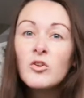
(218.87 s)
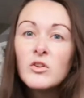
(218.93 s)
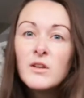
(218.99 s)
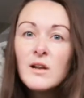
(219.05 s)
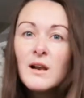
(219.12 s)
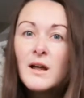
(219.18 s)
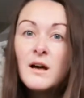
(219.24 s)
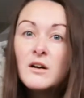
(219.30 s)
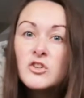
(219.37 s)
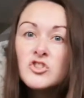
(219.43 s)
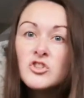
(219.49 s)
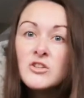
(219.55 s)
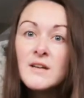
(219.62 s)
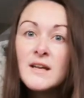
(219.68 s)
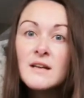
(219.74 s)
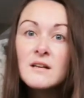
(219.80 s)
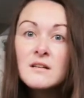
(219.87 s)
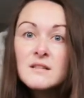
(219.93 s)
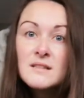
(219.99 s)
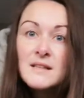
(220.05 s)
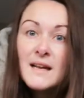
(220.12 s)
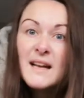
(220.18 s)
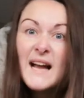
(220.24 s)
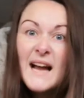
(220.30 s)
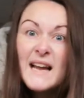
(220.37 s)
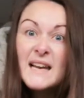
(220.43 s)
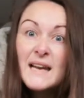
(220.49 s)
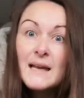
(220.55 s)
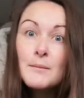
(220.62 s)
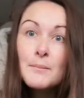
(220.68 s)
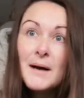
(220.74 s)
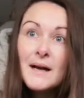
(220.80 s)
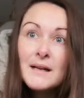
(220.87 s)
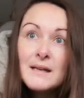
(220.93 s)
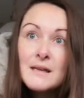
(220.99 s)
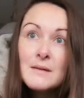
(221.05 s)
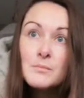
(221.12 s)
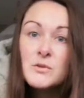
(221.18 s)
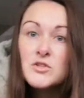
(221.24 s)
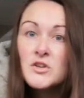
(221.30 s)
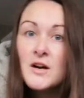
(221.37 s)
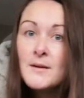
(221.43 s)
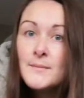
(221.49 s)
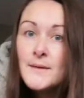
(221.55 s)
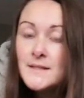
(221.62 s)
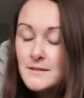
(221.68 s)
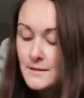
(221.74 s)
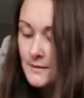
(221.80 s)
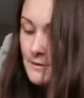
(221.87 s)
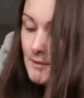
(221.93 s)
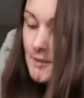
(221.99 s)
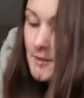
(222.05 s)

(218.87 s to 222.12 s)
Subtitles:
Got the large in it because like I like baggy pajamas.